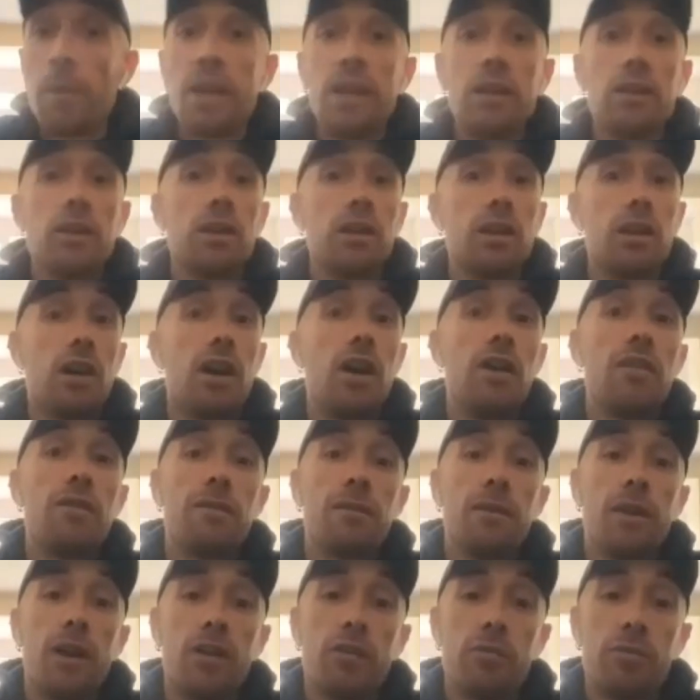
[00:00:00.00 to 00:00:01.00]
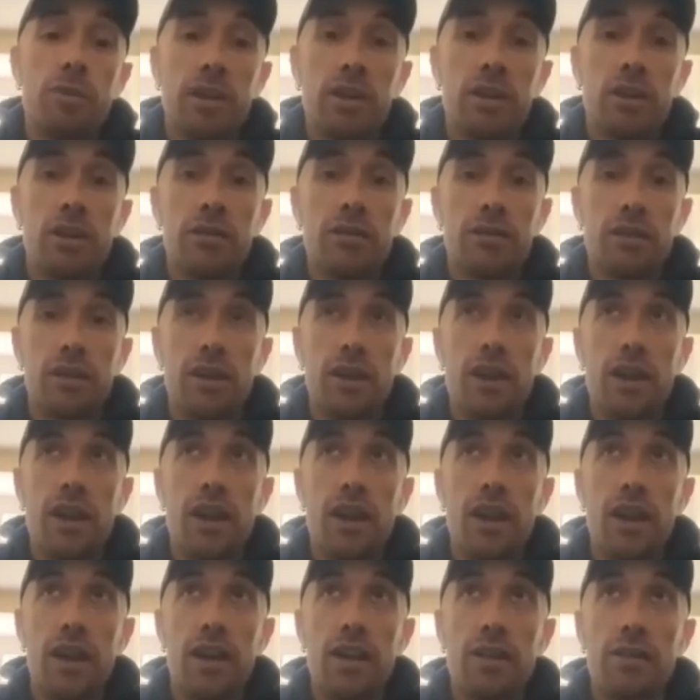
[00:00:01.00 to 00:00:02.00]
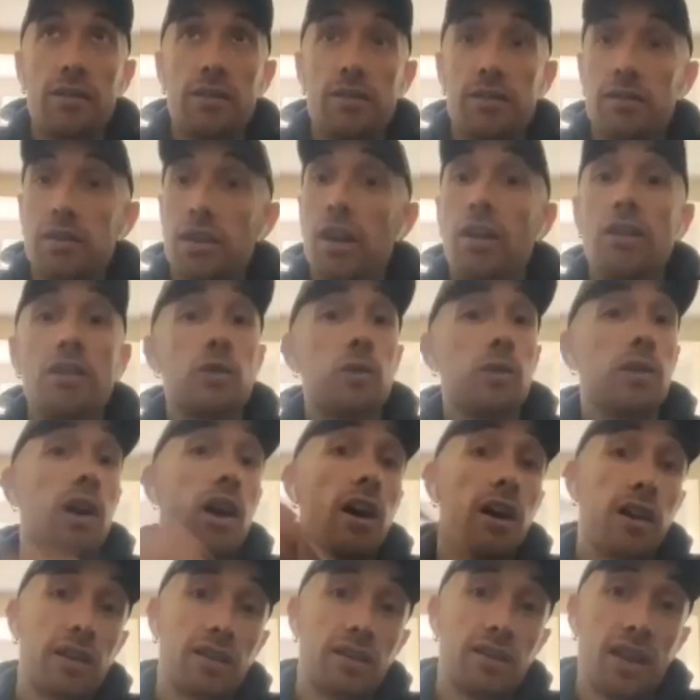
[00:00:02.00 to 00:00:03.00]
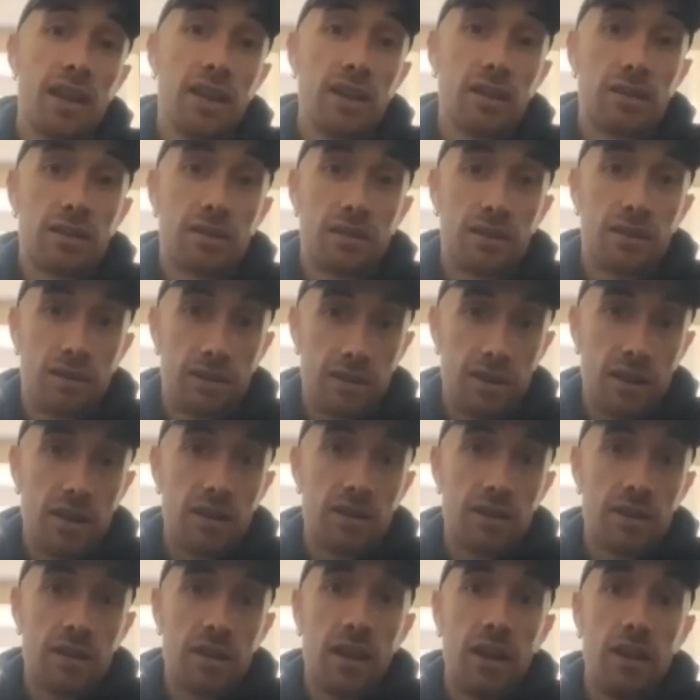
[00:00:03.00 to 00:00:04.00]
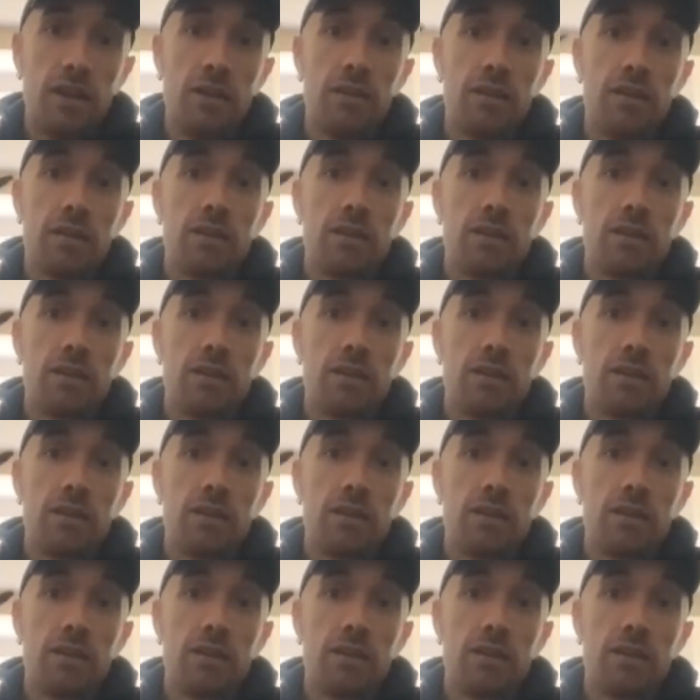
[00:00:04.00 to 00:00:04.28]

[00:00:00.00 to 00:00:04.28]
I mean, I've been over there tons with Architects since then.